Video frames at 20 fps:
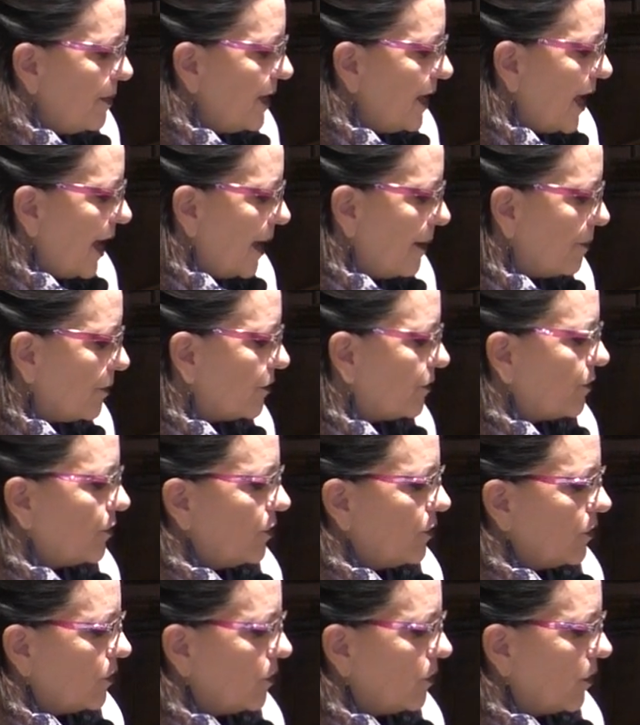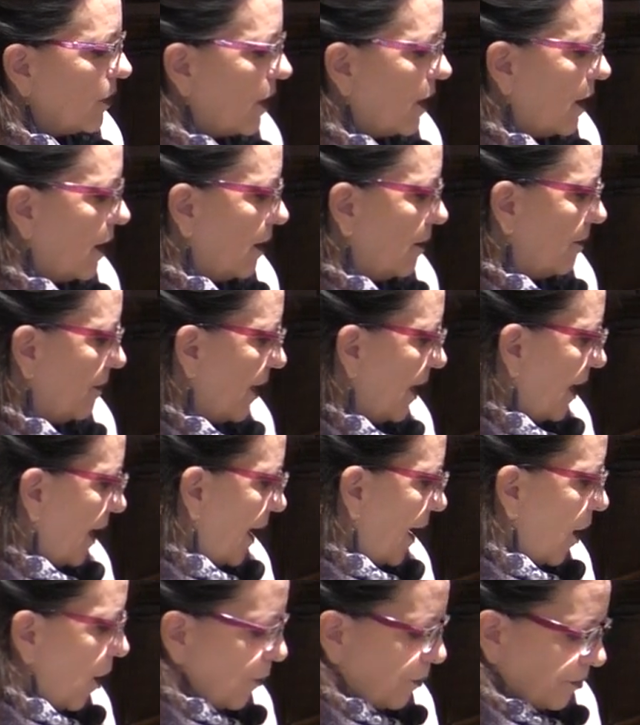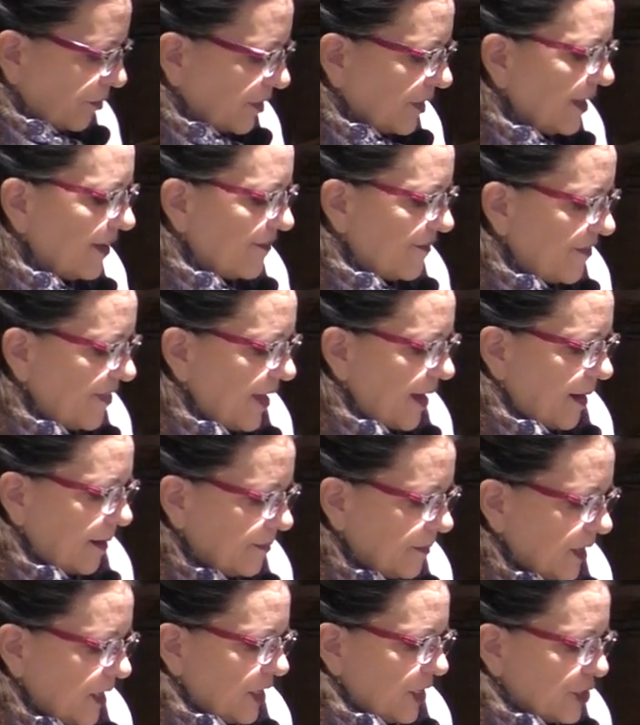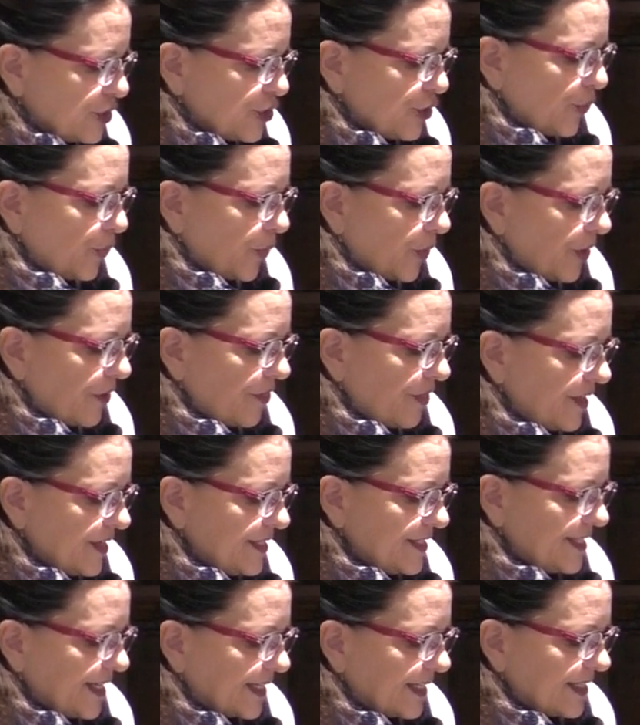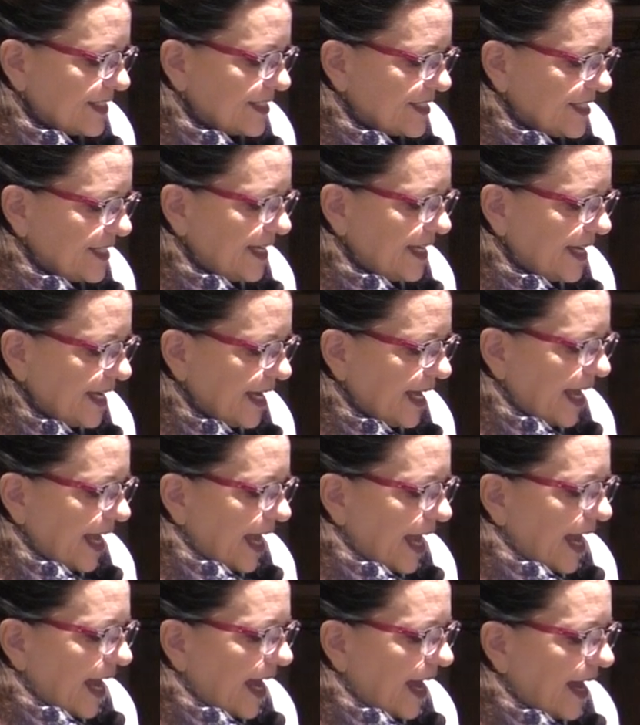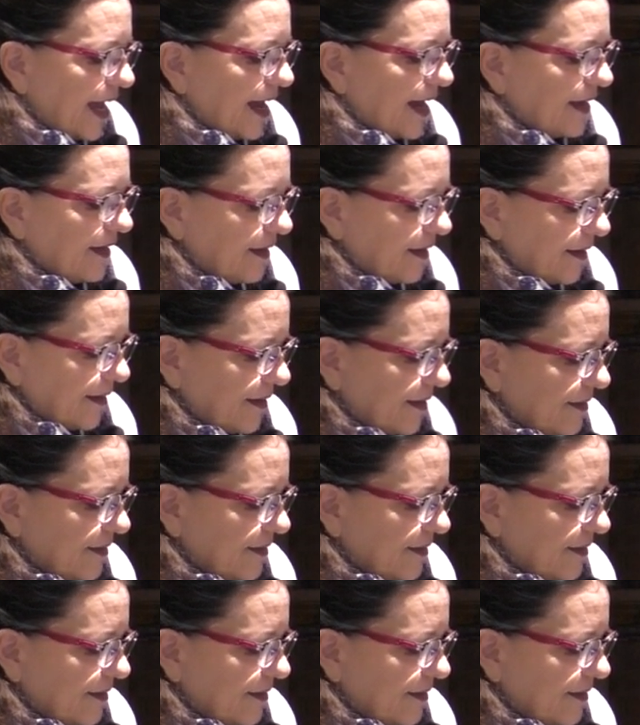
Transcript: be able to help lift them to worth and dignity and